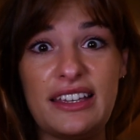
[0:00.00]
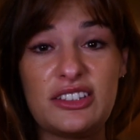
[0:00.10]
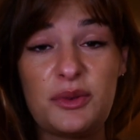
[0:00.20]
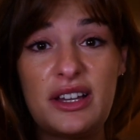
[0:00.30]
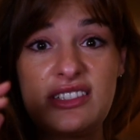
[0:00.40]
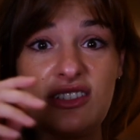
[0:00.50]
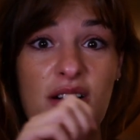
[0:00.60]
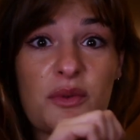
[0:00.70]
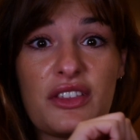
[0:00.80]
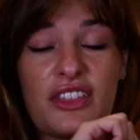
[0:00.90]
So I
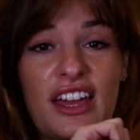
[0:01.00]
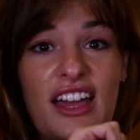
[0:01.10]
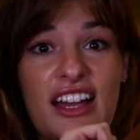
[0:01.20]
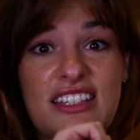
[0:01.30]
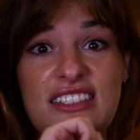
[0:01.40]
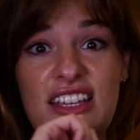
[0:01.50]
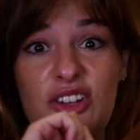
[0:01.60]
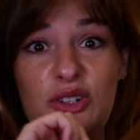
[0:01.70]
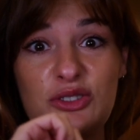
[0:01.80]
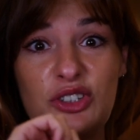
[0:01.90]
start with a
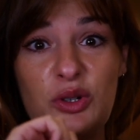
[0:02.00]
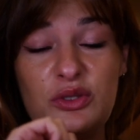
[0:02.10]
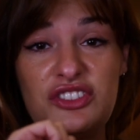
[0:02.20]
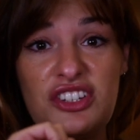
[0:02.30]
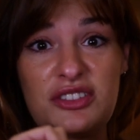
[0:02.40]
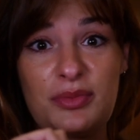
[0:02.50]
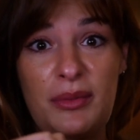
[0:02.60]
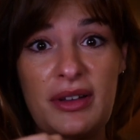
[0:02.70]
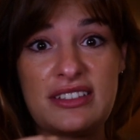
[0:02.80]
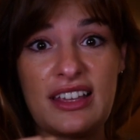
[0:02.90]
single note just by
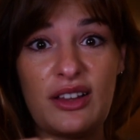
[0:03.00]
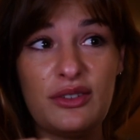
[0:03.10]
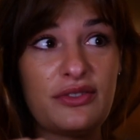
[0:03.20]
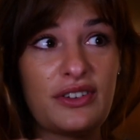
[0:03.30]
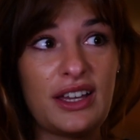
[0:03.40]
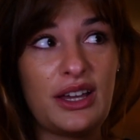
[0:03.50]
myself,